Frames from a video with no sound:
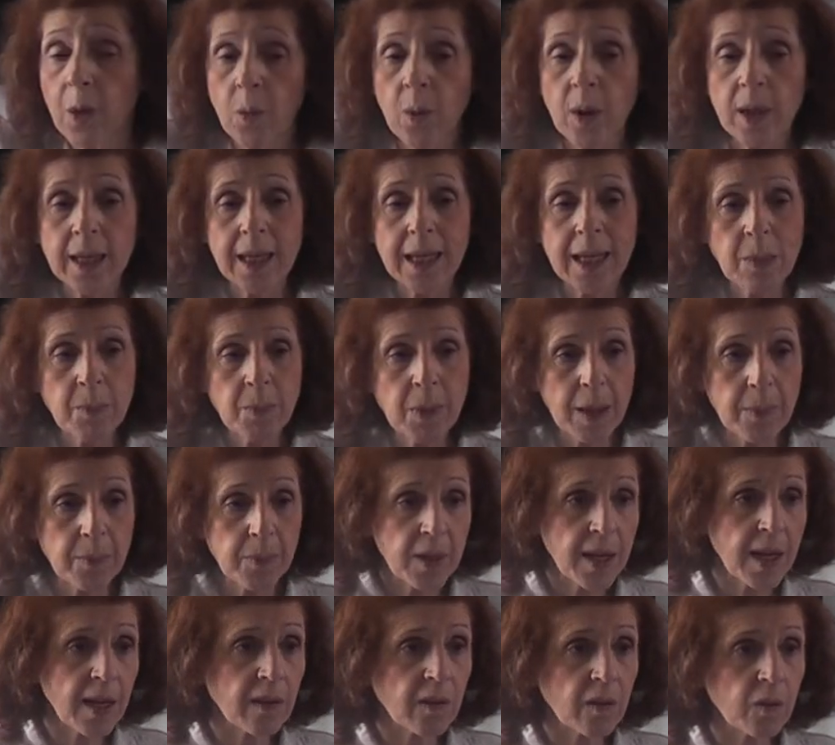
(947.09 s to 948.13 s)
What came
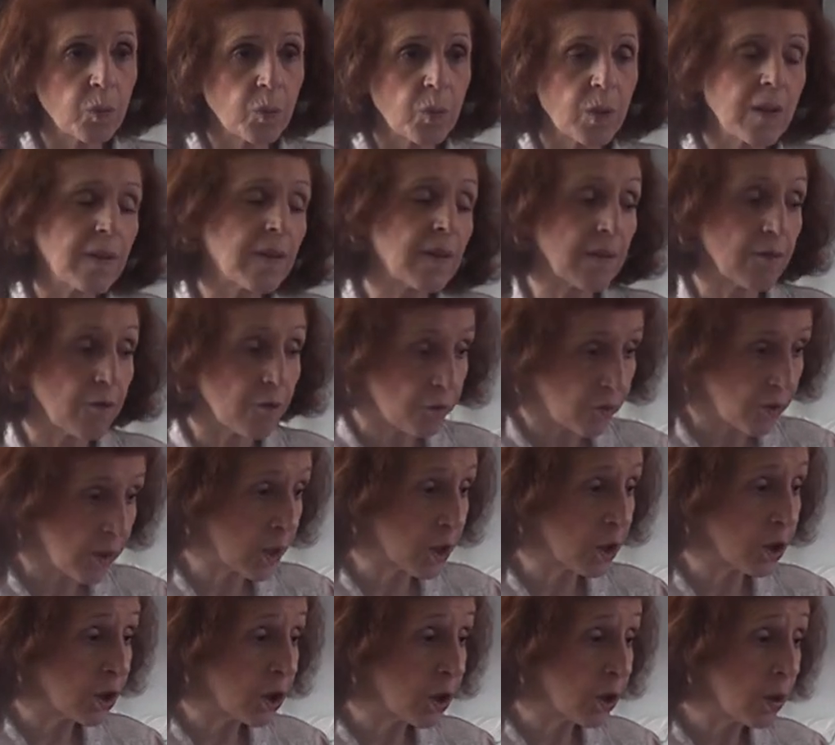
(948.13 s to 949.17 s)
up next was
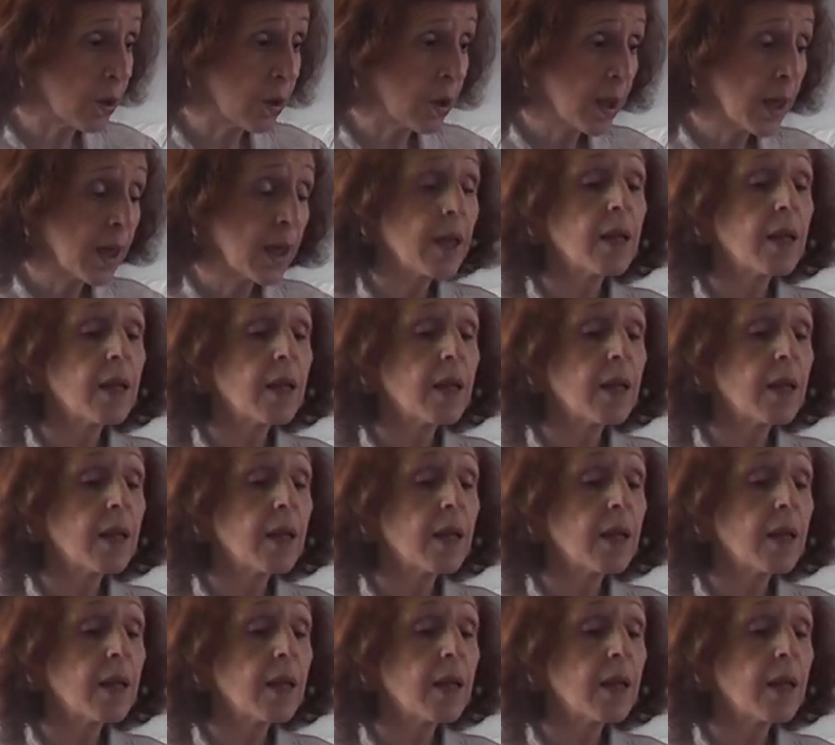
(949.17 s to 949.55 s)
inferior.